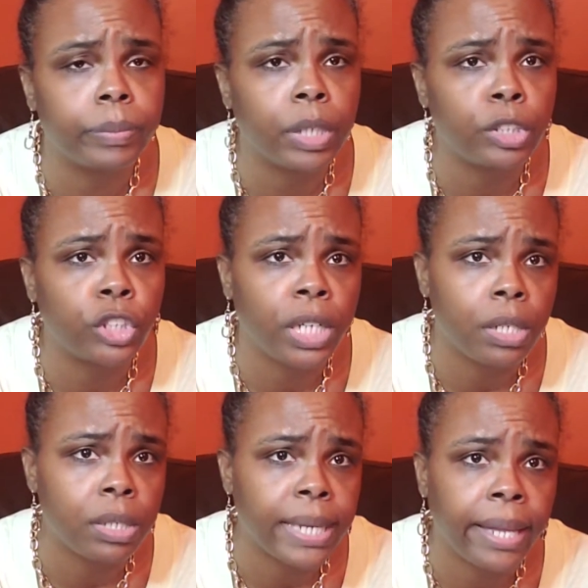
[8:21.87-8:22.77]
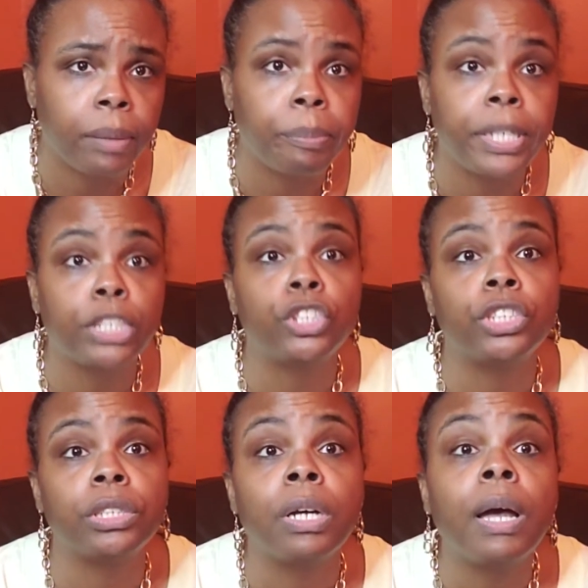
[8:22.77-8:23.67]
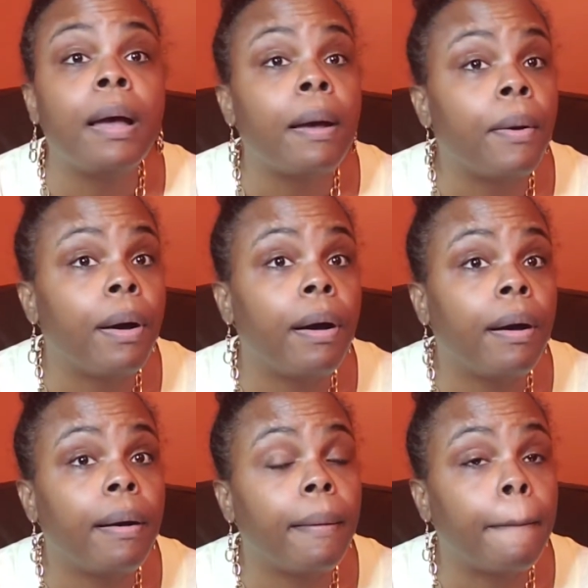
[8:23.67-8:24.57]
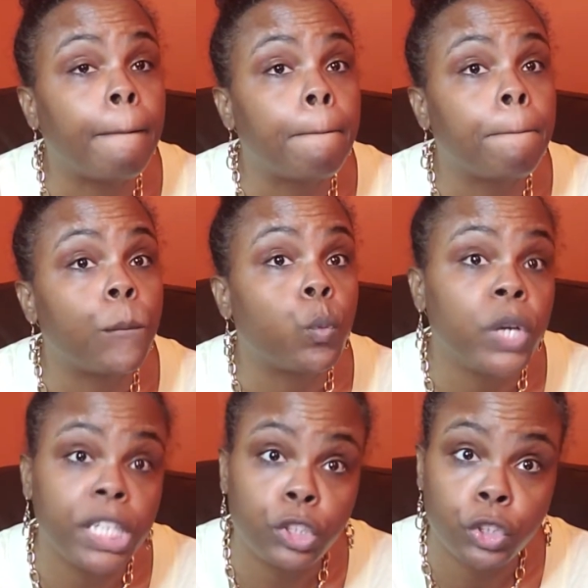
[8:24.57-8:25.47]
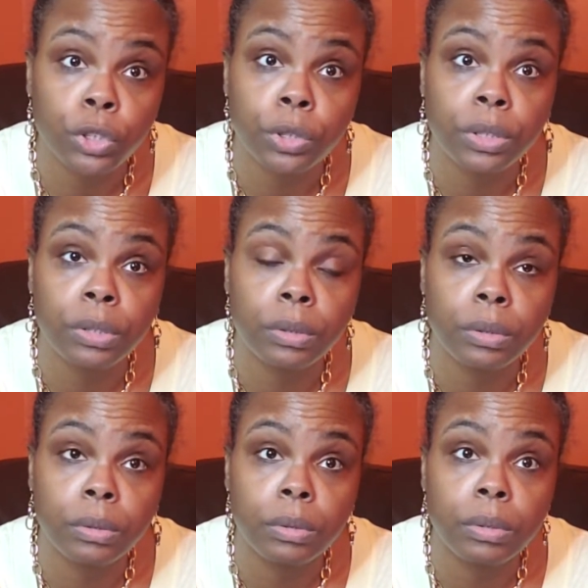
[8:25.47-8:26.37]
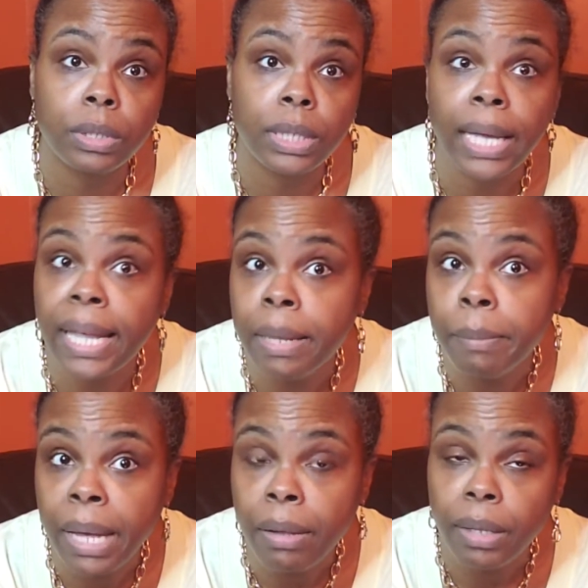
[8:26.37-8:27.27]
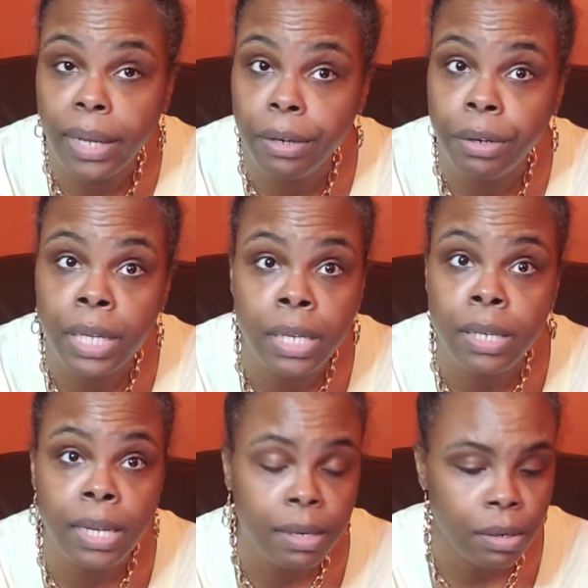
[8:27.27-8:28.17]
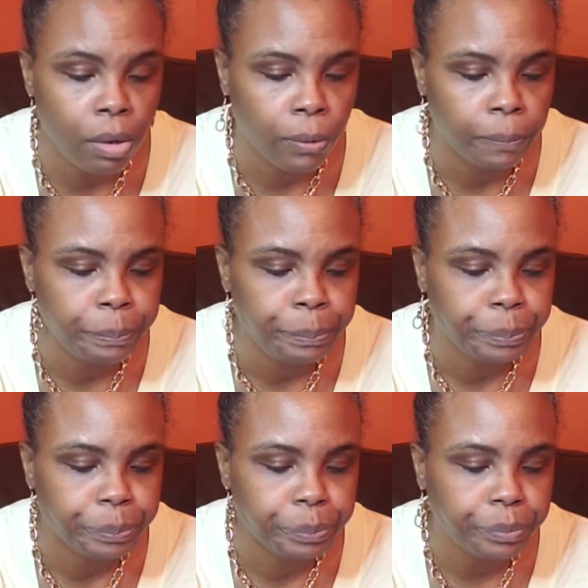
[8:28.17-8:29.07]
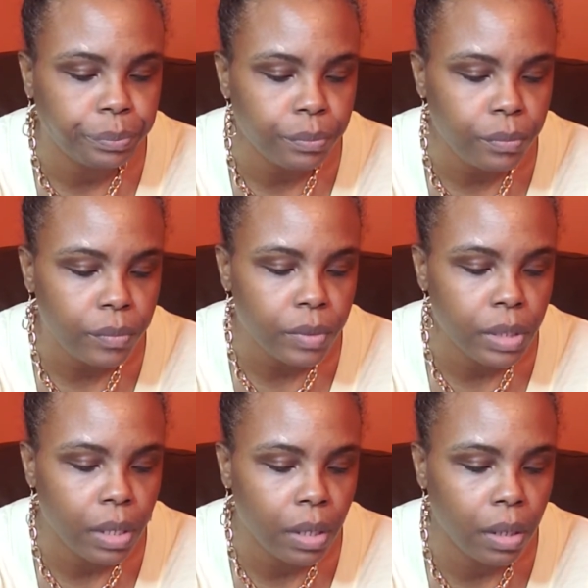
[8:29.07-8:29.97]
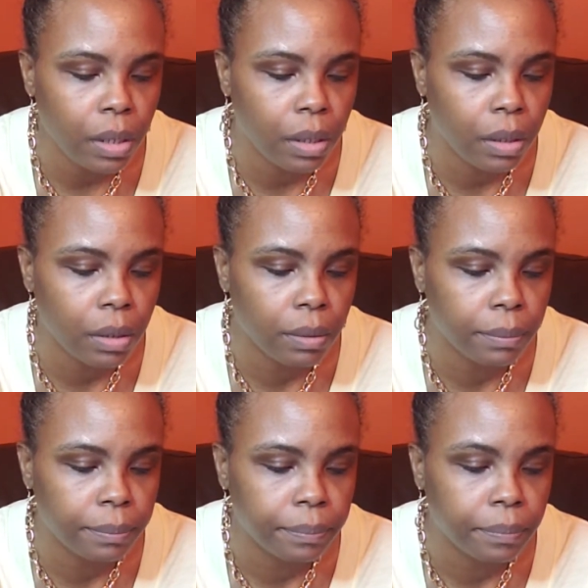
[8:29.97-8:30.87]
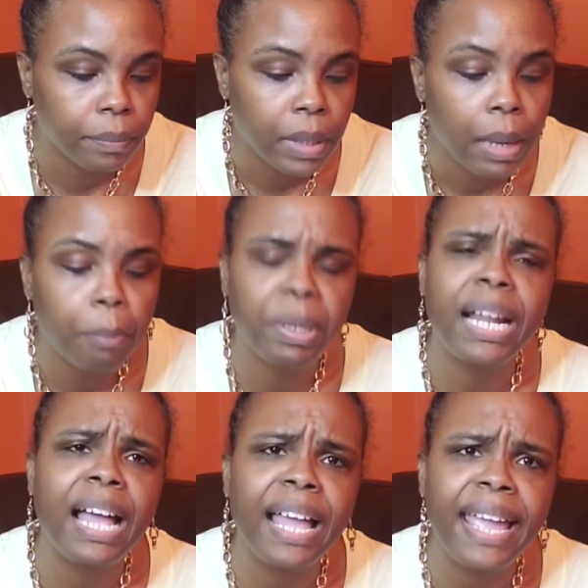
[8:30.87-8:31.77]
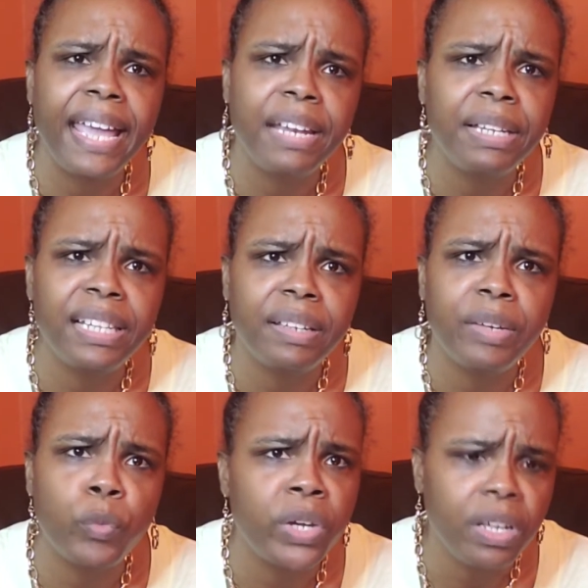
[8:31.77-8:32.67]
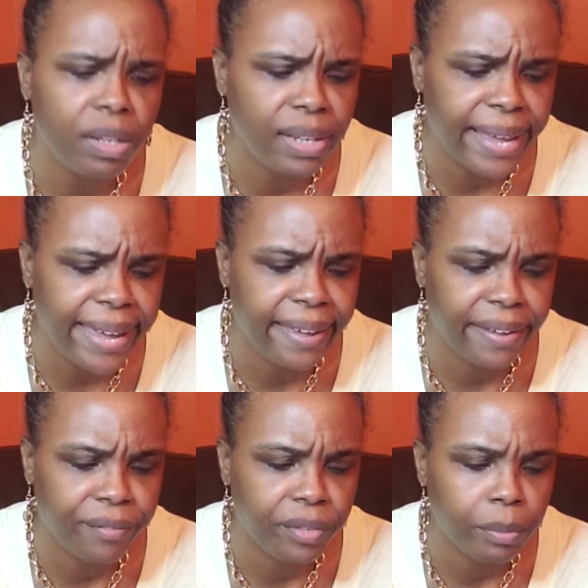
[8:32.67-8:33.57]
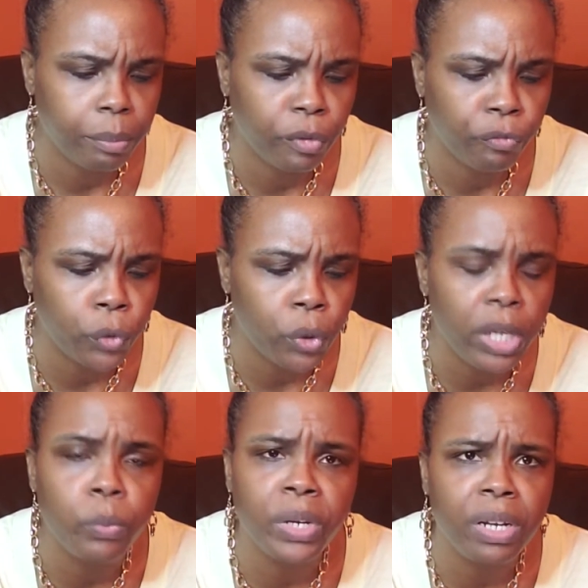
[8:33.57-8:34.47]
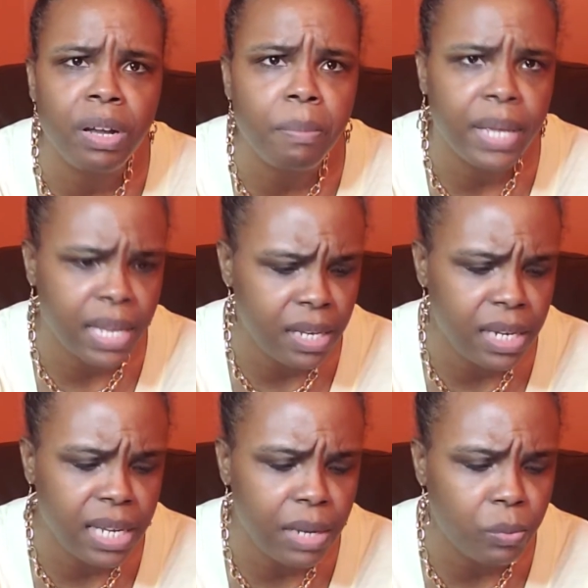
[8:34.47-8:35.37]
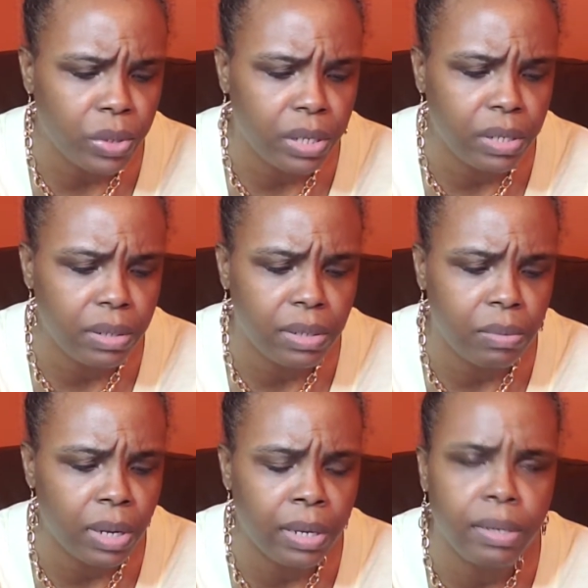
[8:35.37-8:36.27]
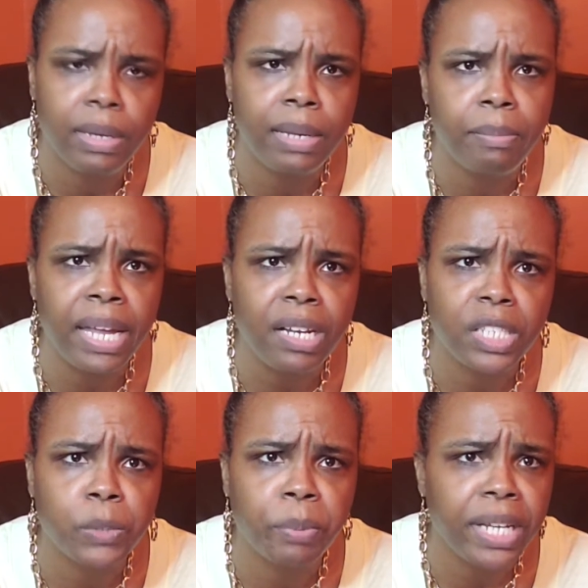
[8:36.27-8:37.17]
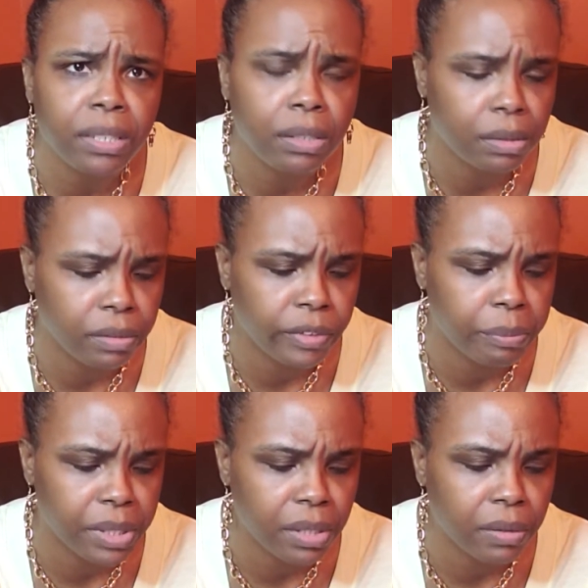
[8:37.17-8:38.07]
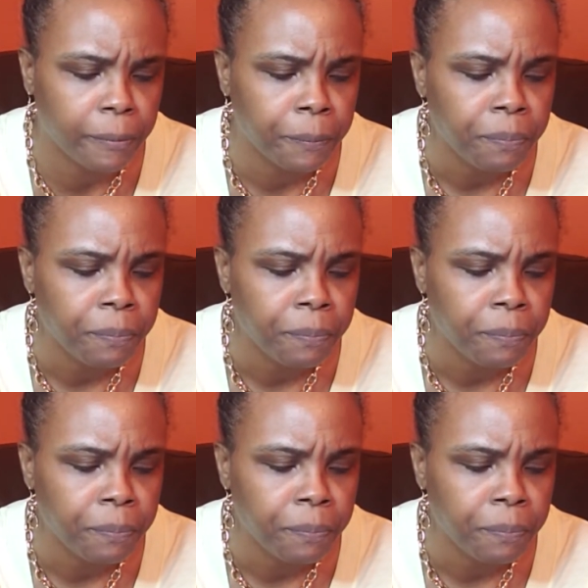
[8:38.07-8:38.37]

Jada's alopecia, which came out later. He did know. But I added, Will laughed before he went up and did what and made a spectacle of himself.